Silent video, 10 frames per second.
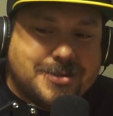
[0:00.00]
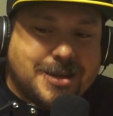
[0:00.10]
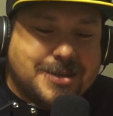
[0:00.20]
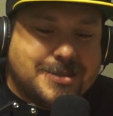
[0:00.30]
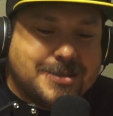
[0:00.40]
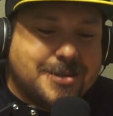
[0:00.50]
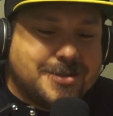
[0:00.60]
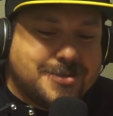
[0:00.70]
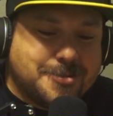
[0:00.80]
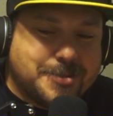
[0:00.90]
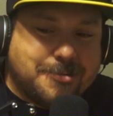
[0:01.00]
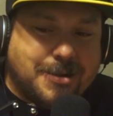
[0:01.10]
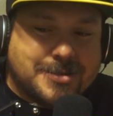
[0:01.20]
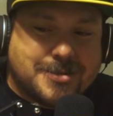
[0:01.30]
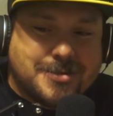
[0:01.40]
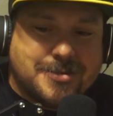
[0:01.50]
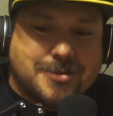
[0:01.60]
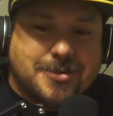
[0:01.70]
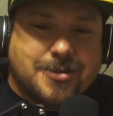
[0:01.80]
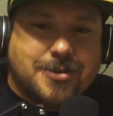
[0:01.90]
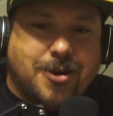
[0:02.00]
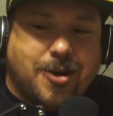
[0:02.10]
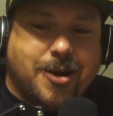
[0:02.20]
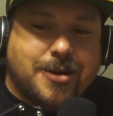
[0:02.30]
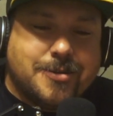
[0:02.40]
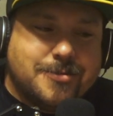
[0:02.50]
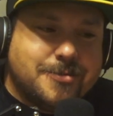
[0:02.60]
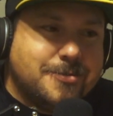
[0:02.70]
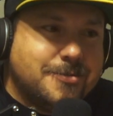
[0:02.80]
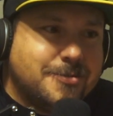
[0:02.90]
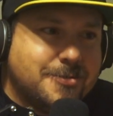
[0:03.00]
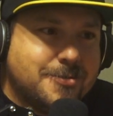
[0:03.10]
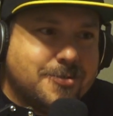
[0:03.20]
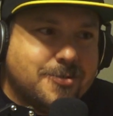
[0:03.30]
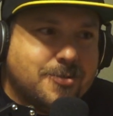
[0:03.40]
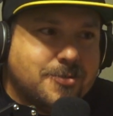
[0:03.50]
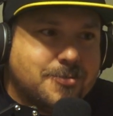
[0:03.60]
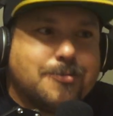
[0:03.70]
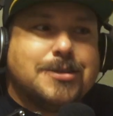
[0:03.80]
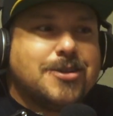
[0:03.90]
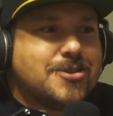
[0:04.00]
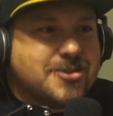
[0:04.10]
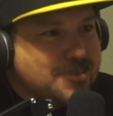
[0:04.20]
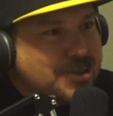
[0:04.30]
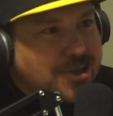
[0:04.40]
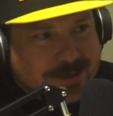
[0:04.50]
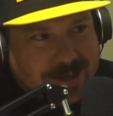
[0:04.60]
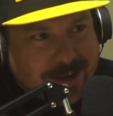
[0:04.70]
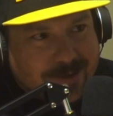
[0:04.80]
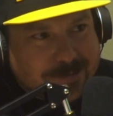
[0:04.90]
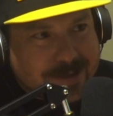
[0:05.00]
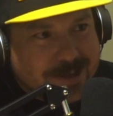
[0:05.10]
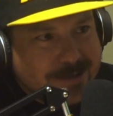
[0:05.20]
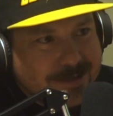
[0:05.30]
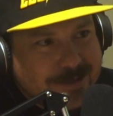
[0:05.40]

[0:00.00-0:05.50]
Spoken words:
send us the request. All right. What should our sign off be?